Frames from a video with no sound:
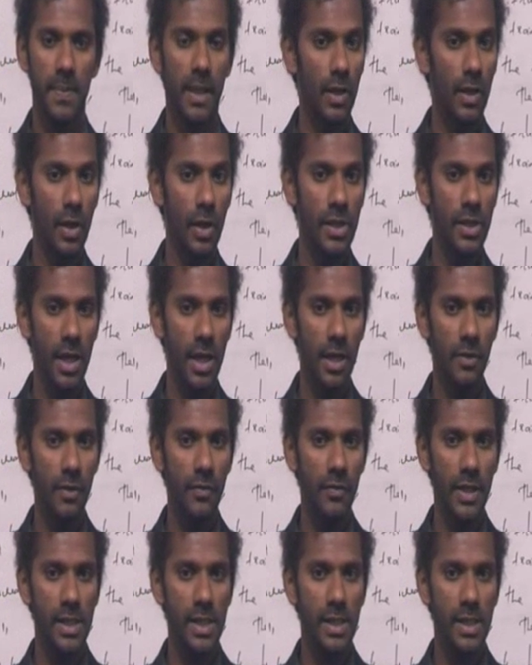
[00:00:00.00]
not started
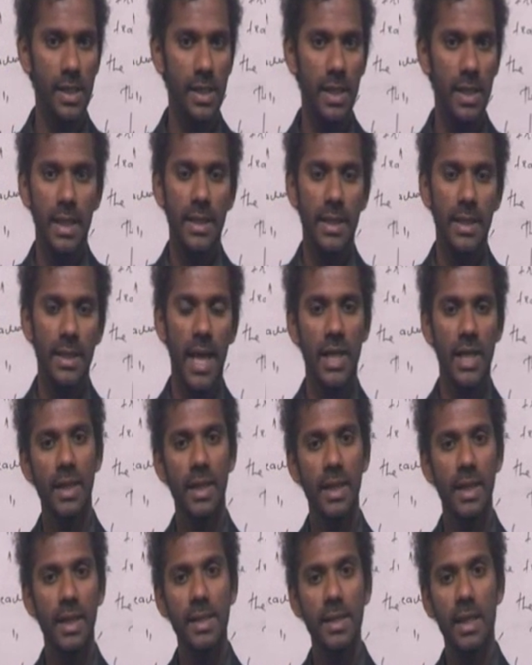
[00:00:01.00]
first, the action
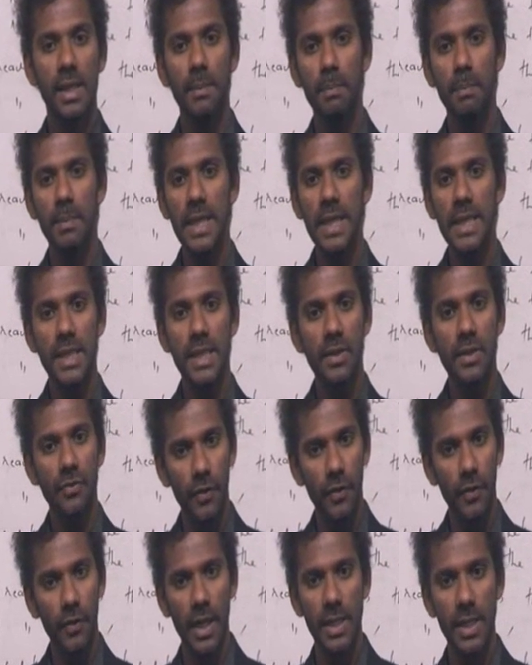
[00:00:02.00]
that is completed
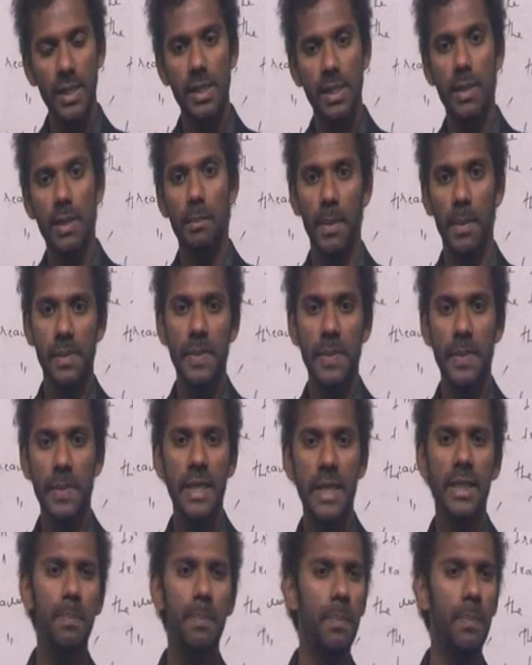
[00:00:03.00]
first must be
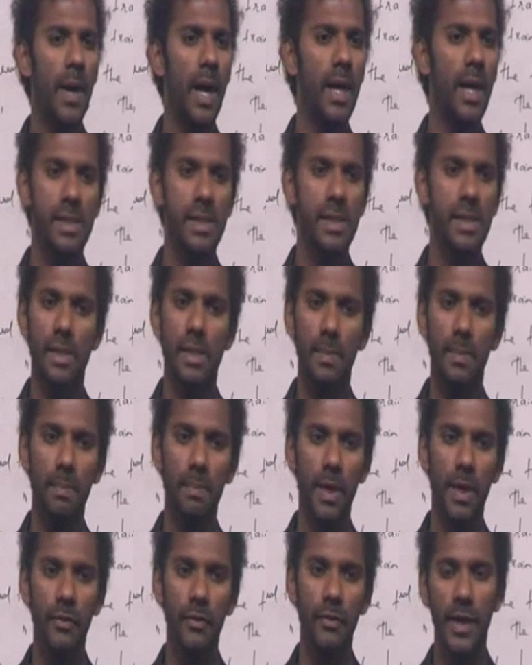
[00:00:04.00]
in the past
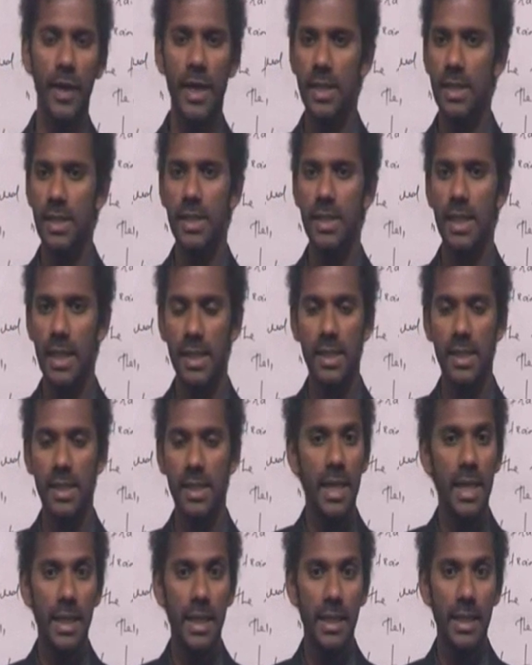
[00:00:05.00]
perfect tense.
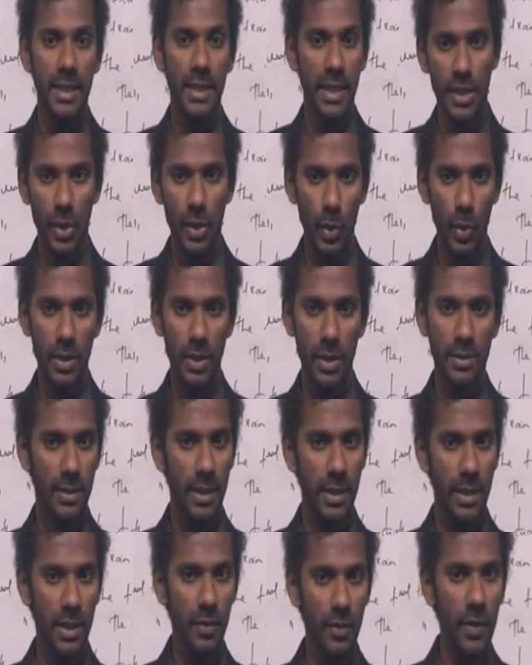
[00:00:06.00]
That is a rule.
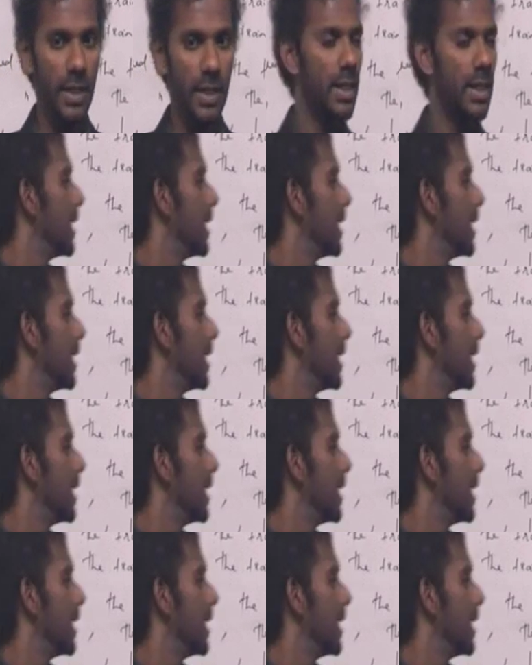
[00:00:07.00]
Clear? Fine.